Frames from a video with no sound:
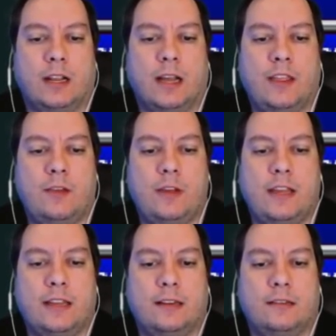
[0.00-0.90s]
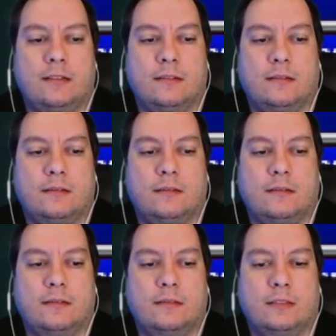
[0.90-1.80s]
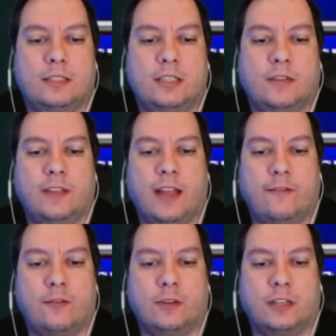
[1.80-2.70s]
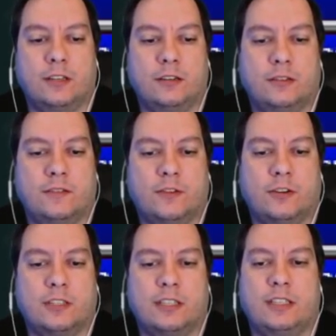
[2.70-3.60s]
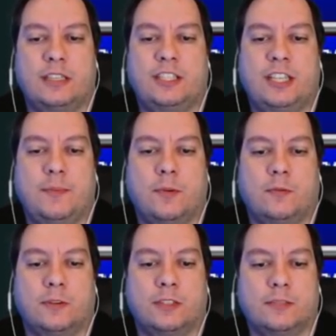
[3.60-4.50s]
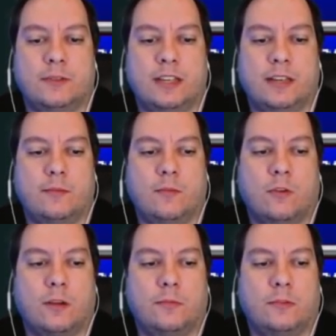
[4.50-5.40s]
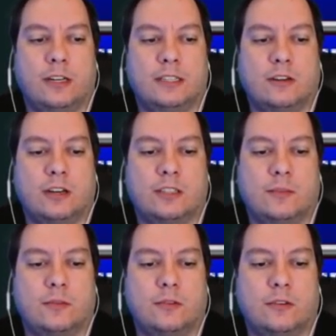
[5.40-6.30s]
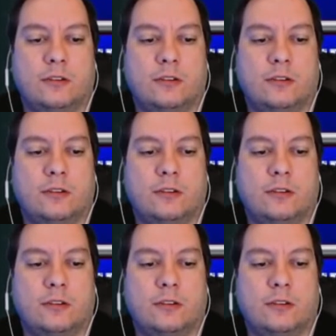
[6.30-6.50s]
I think we get stuff that everyone can use first. These cheaper ones, we can get more upgrades across the board.